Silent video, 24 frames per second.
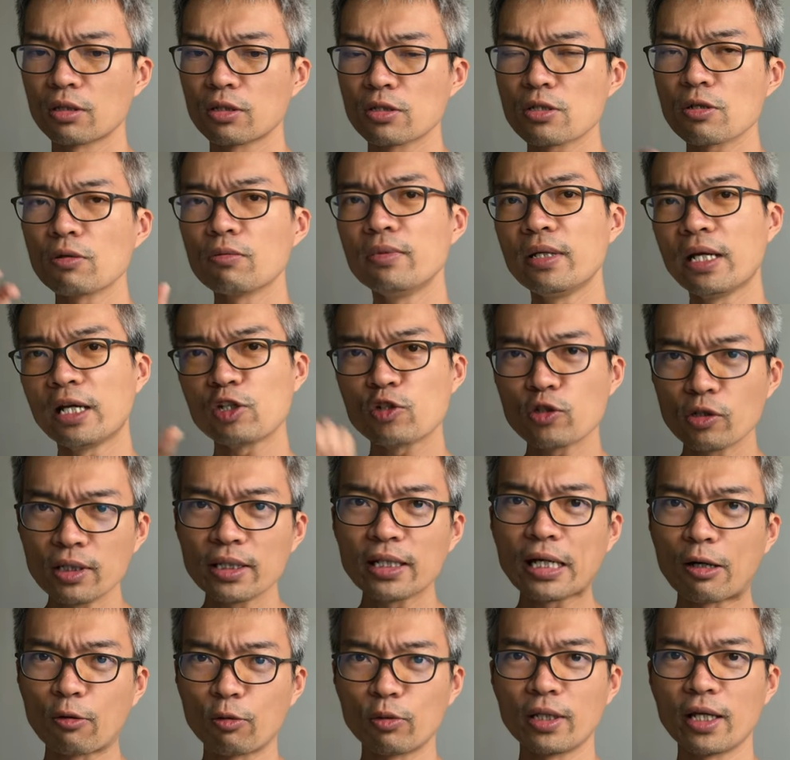So
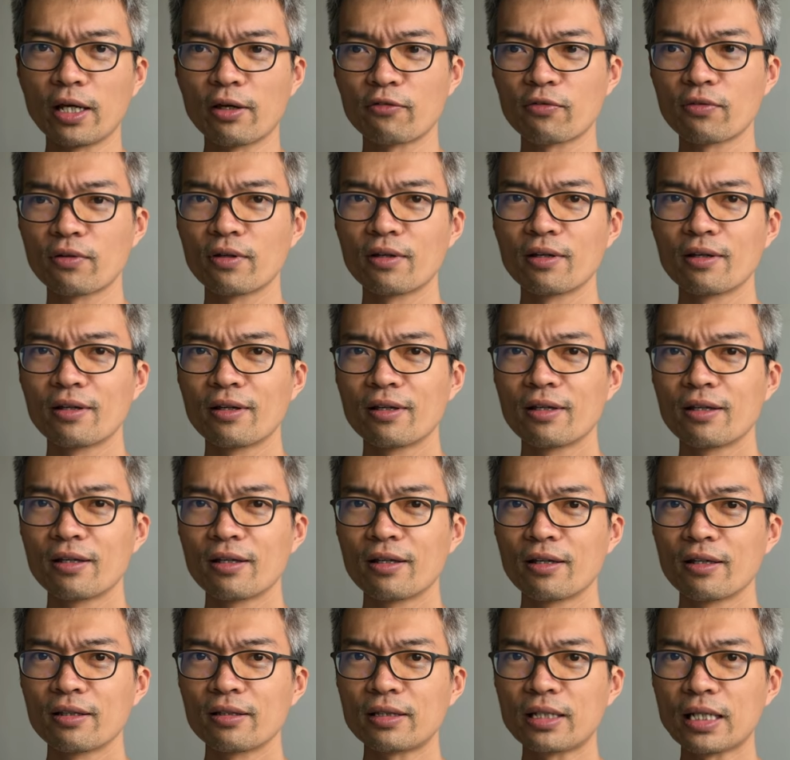naturally, I would have
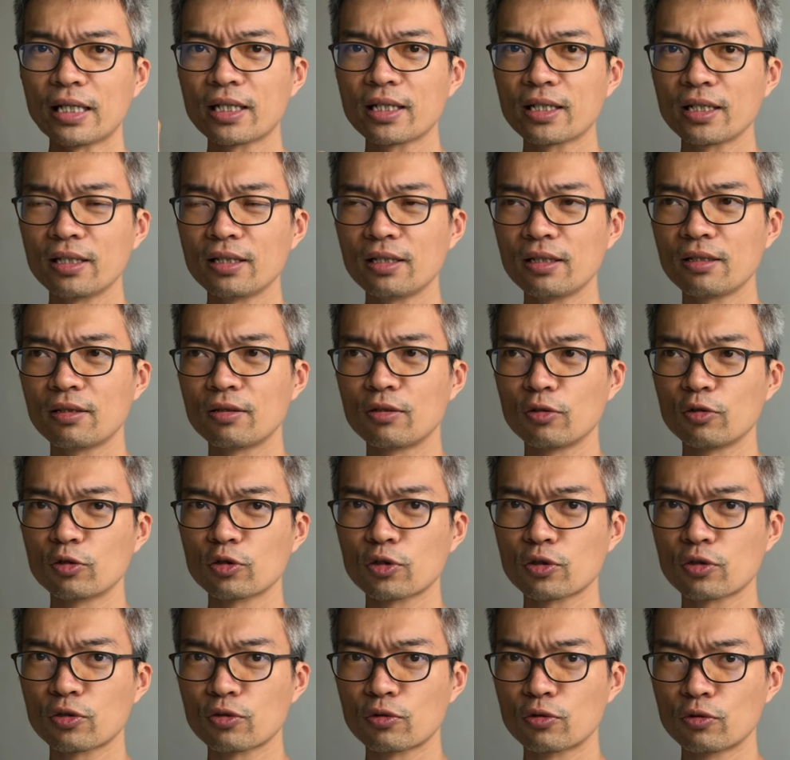taken
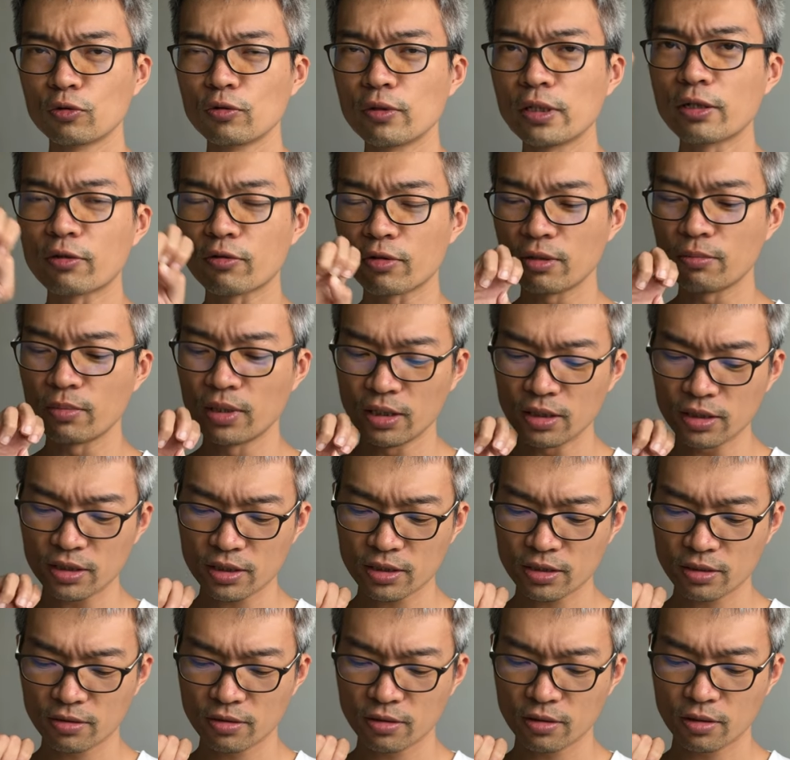those two
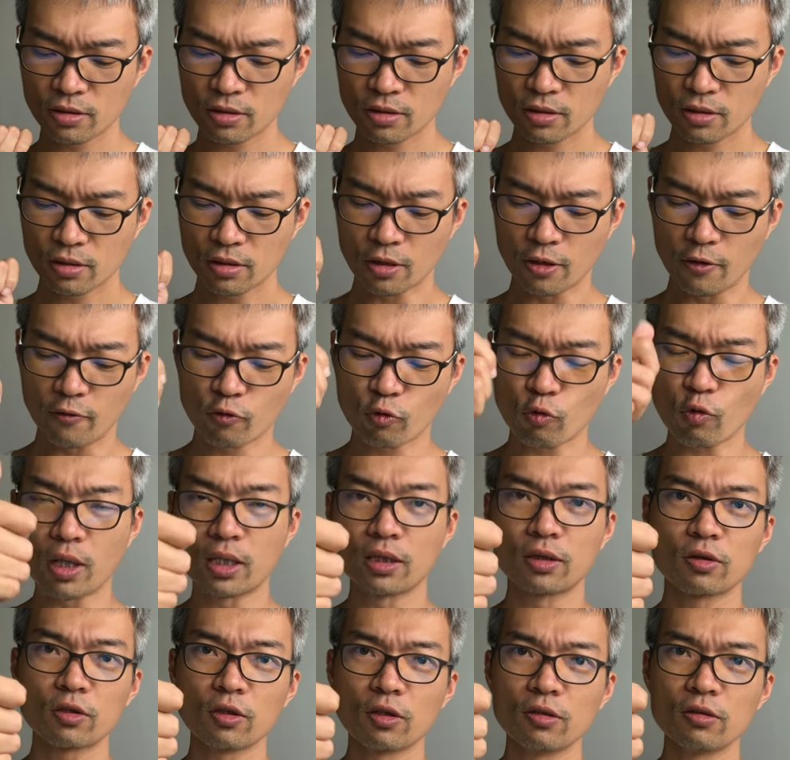increments of
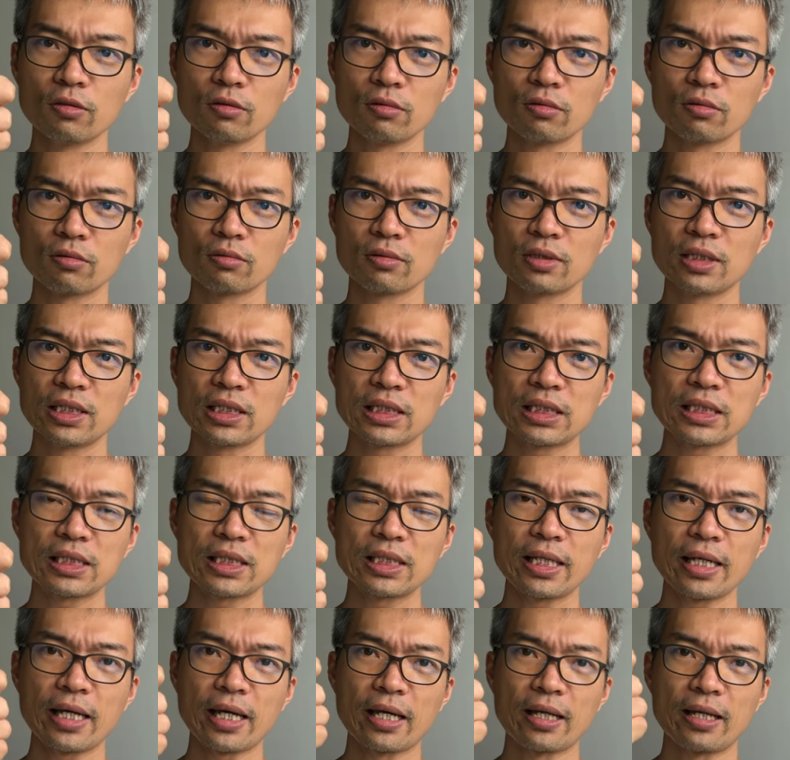Kwantong
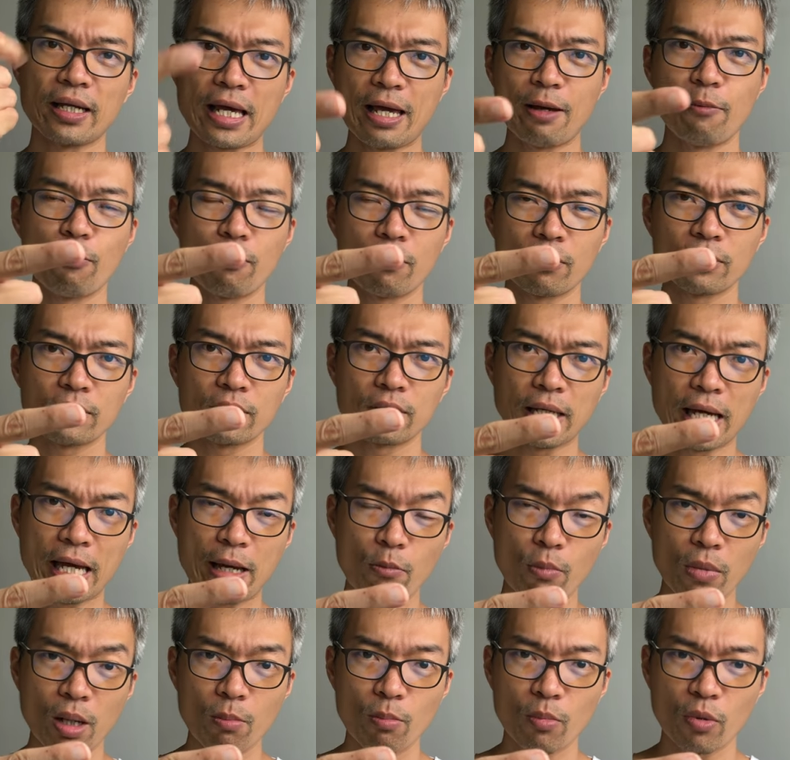DC and the
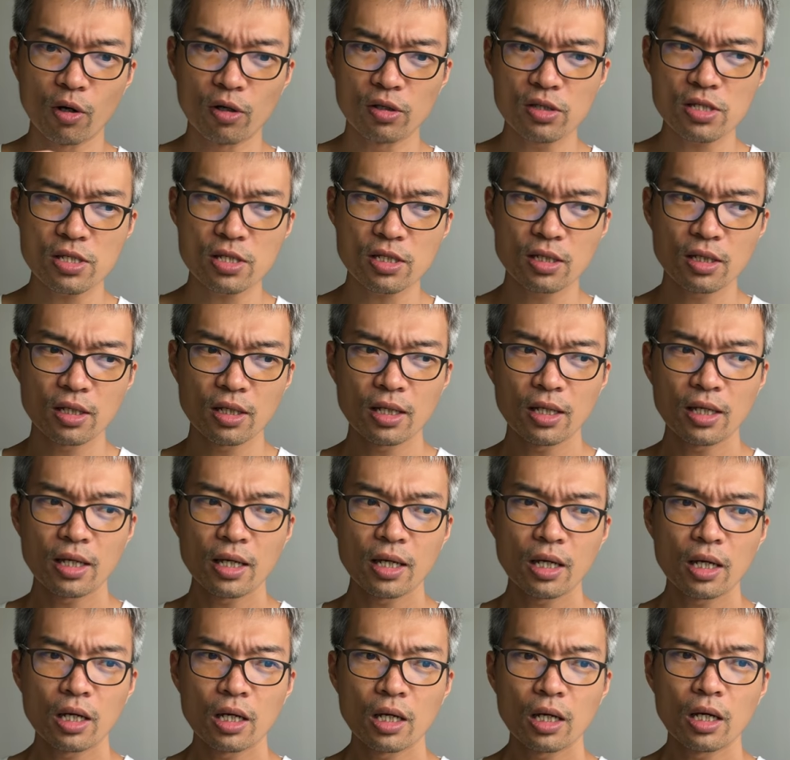M1 bonds
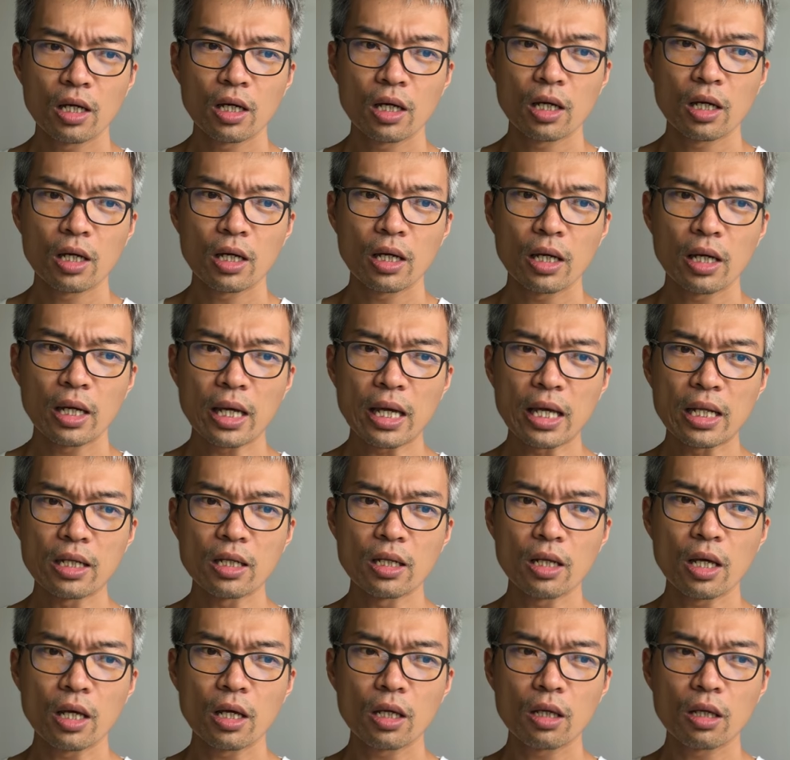
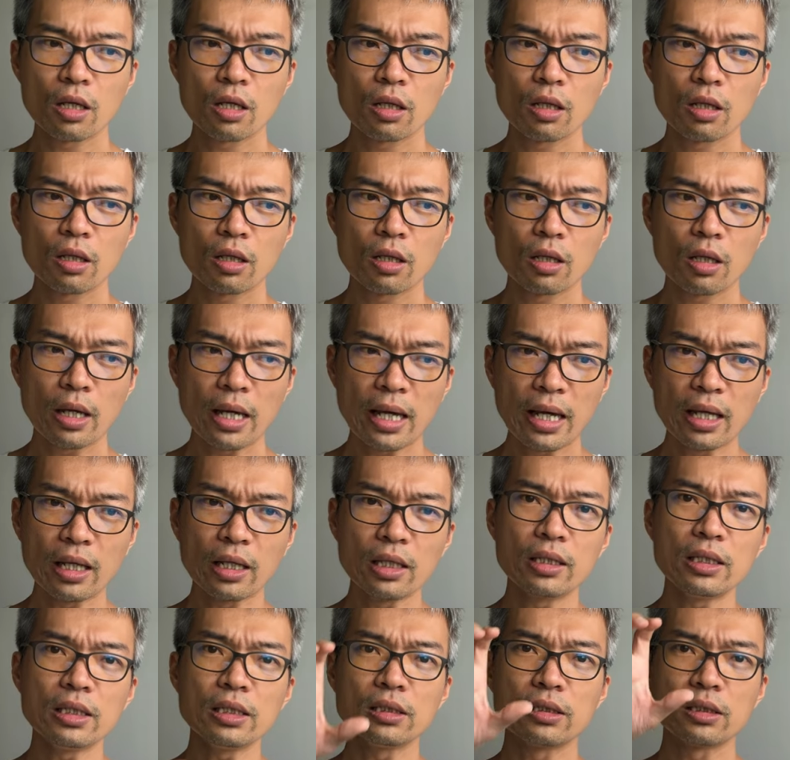and
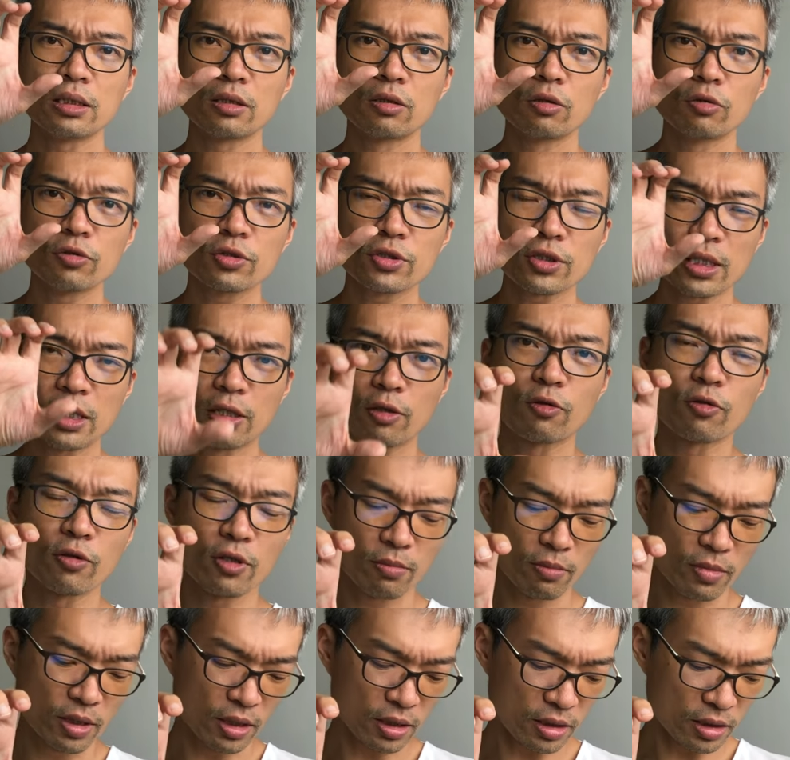added those
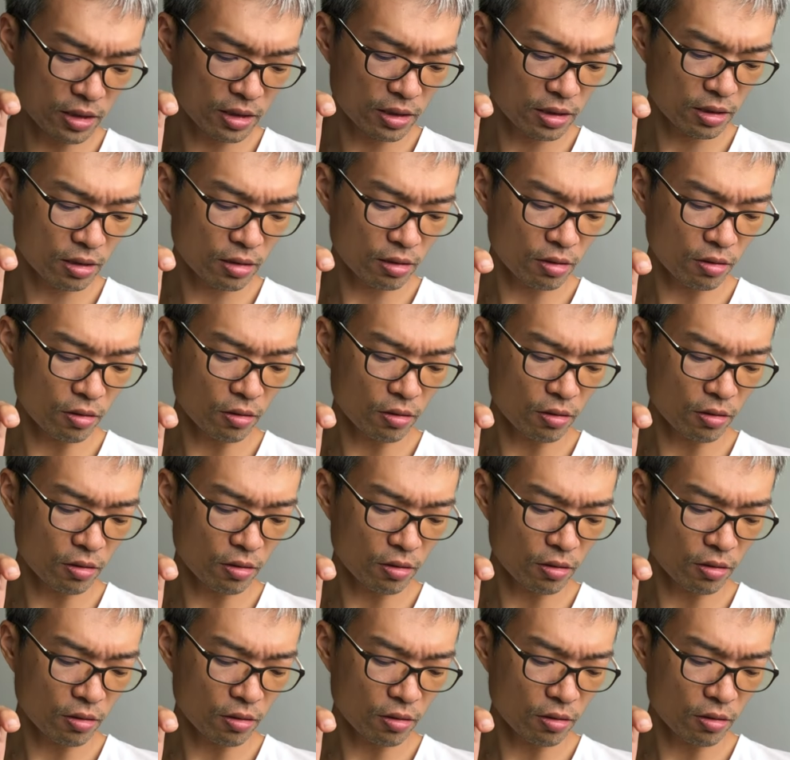increments